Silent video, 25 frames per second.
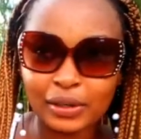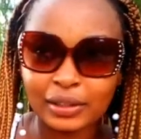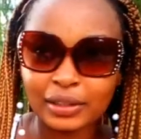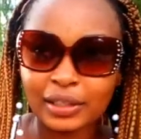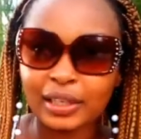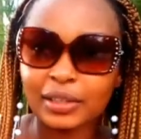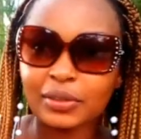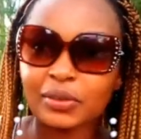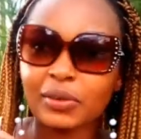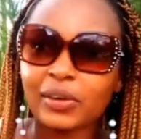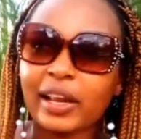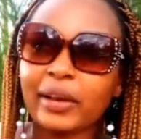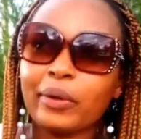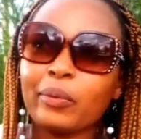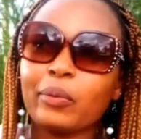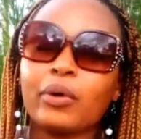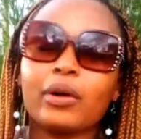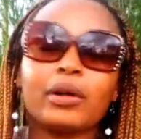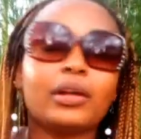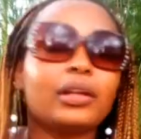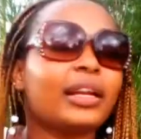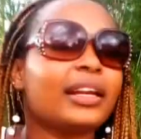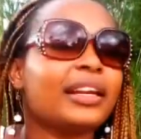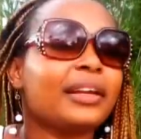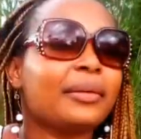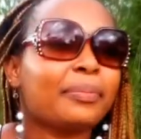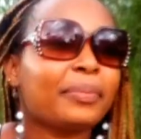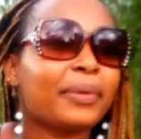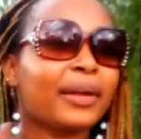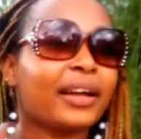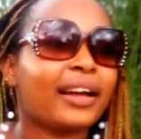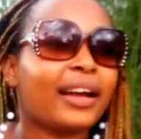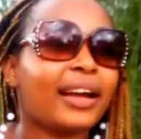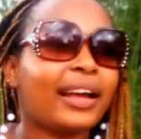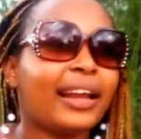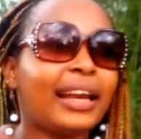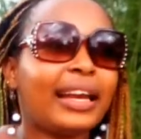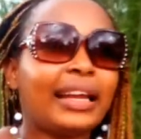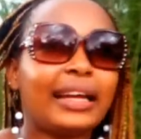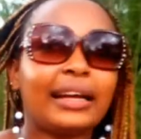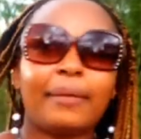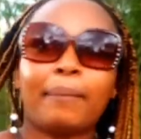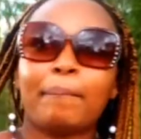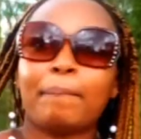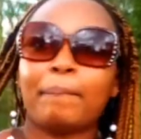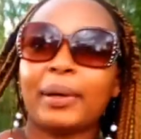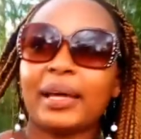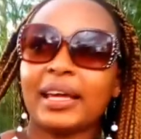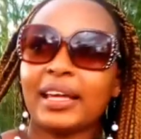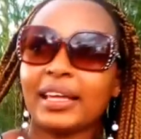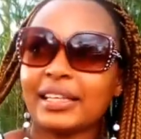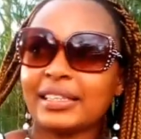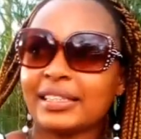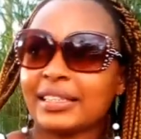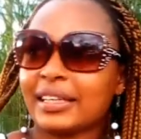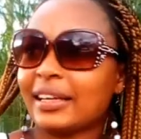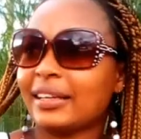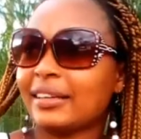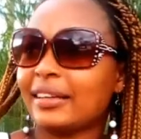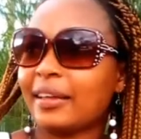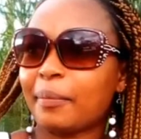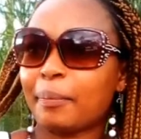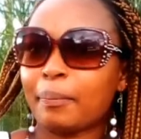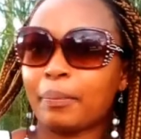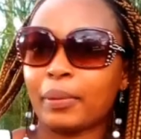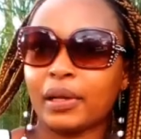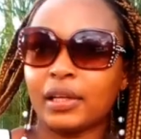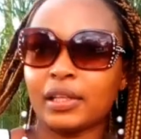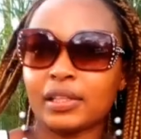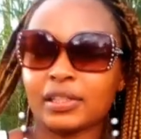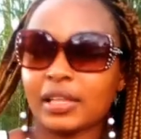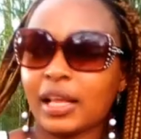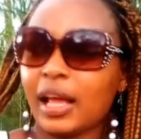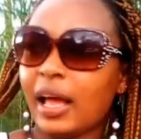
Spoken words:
Candle inanipeanga like peace, another peace.